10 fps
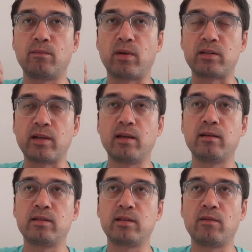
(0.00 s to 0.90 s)
by
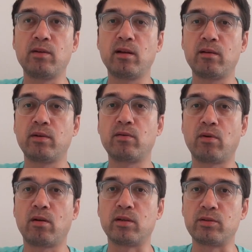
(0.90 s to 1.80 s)
sending several hundred
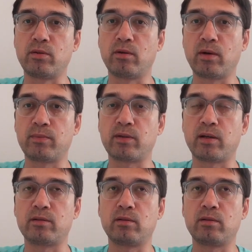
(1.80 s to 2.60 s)
crawlers to your website.